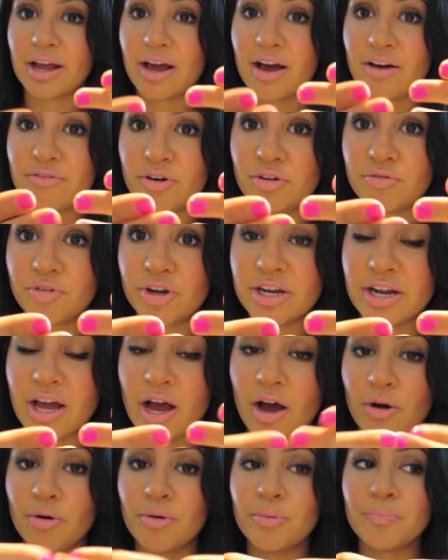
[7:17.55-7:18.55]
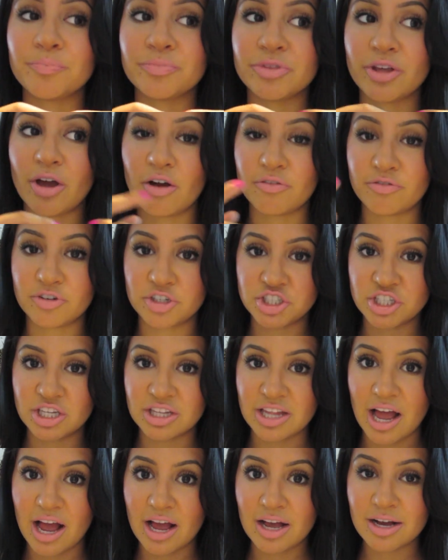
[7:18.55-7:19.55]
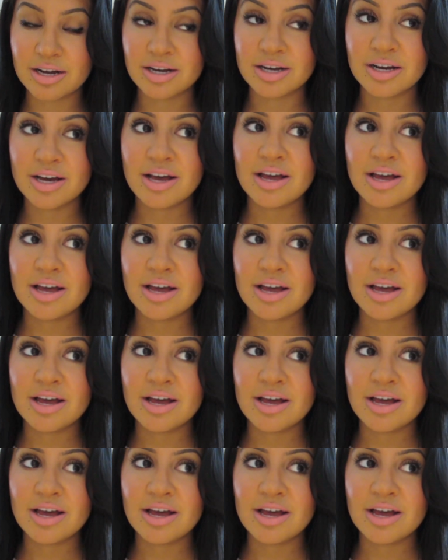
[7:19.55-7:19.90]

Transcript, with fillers: have on right now they offer shellac